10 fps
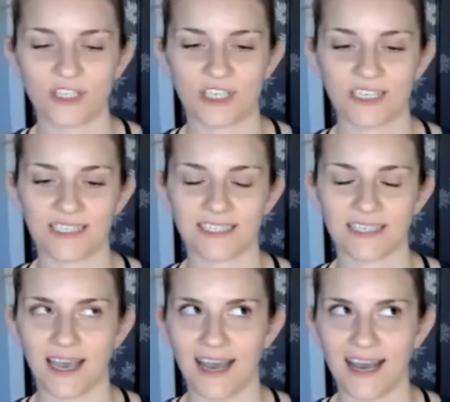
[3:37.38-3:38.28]
which is
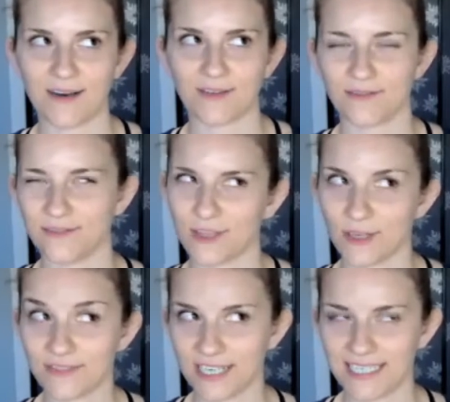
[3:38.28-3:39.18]
uh,
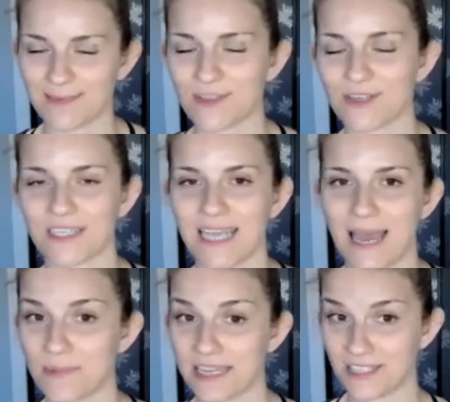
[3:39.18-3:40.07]
looks very similar to
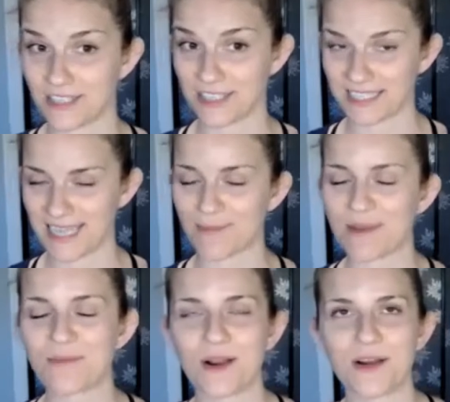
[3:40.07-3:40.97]
tapping, it's just the
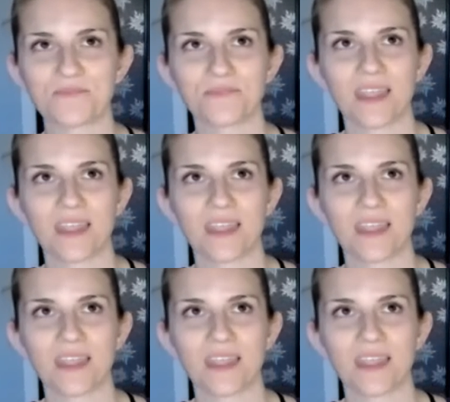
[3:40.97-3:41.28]
tapping part,